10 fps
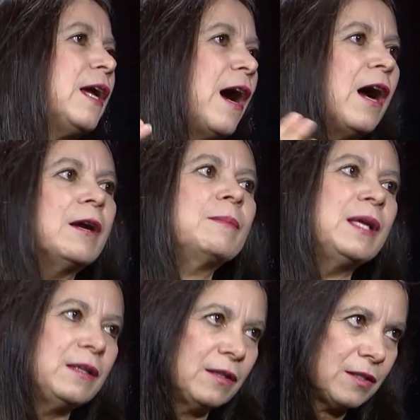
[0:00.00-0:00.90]
army
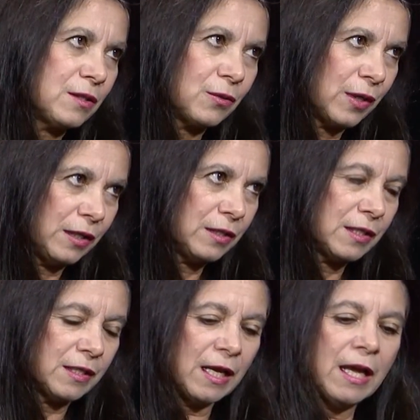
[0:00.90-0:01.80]
in the
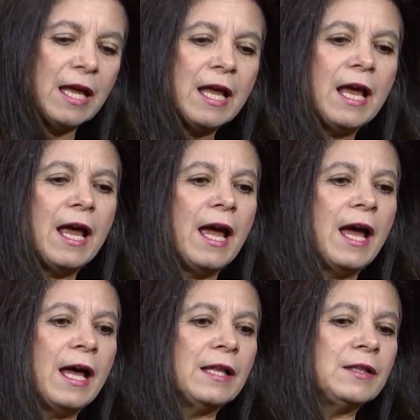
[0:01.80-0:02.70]
streets,
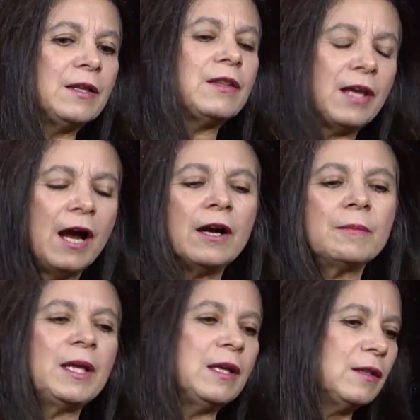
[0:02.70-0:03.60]
and the
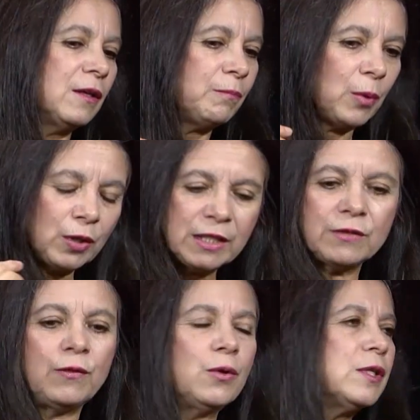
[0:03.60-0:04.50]
army and the police
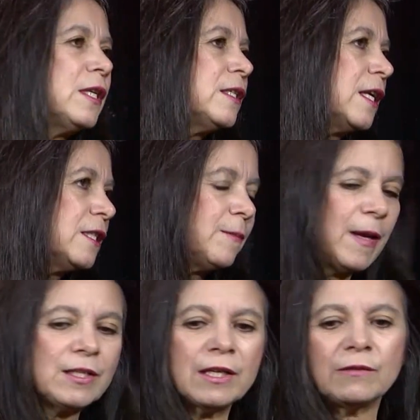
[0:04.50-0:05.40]
forces and
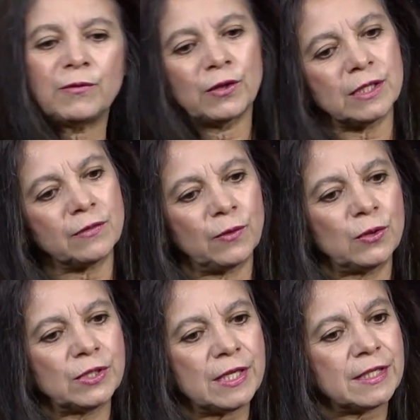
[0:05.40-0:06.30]
special police
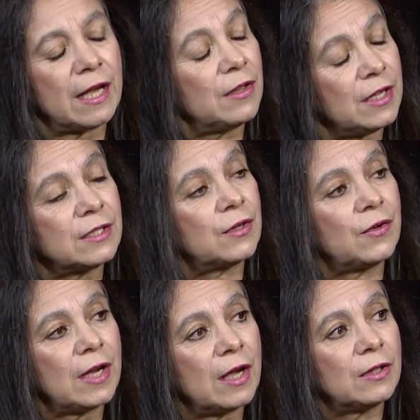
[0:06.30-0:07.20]
forces, and this
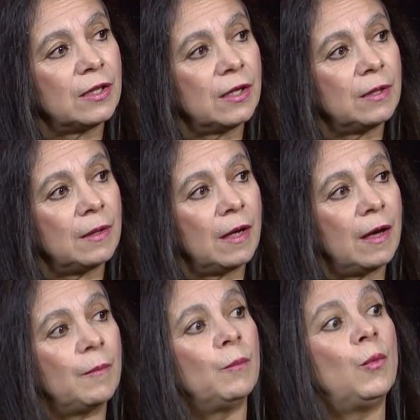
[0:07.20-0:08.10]
created
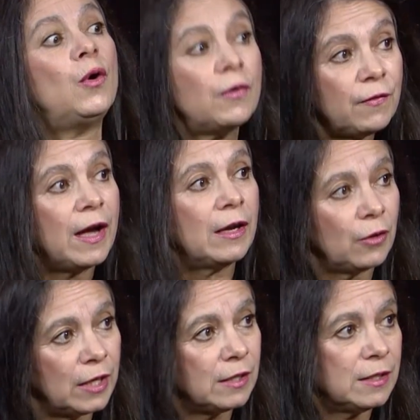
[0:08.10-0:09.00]
more
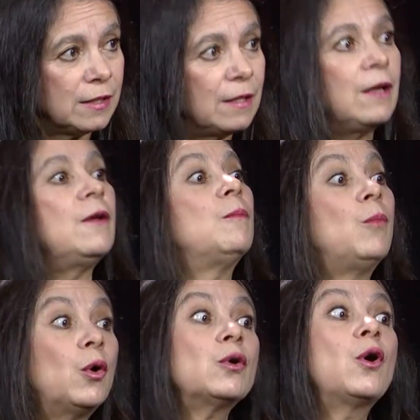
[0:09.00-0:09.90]
violence,
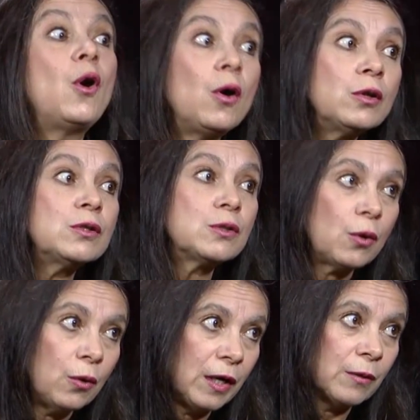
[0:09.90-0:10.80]
more guns
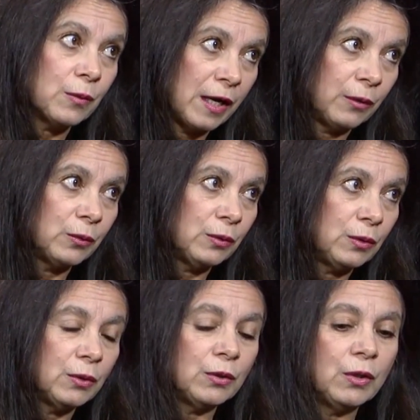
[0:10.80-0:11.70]
all around,
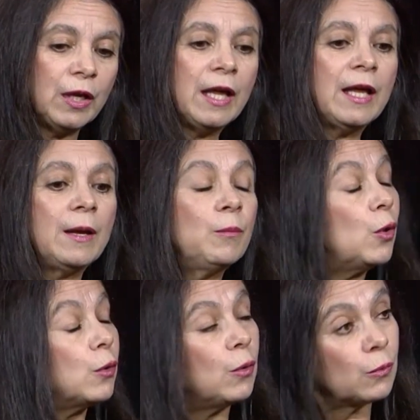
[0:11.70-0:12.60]
more
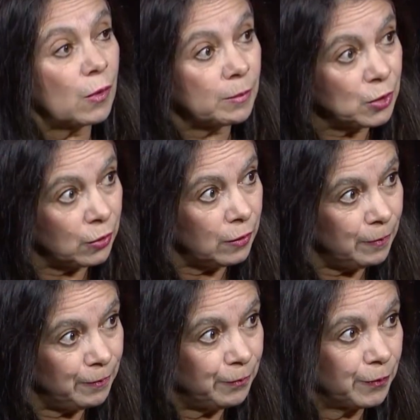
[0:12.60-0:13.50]
corruption,
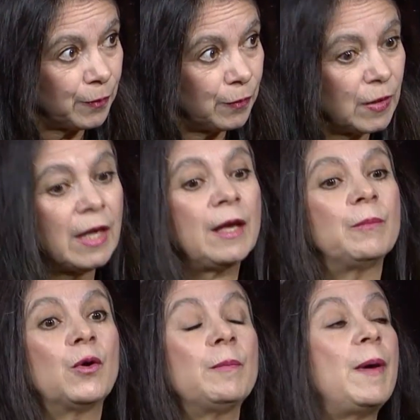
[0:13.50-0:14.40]

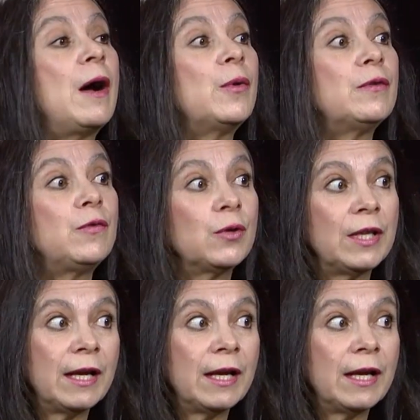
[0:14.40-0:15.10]
more power for the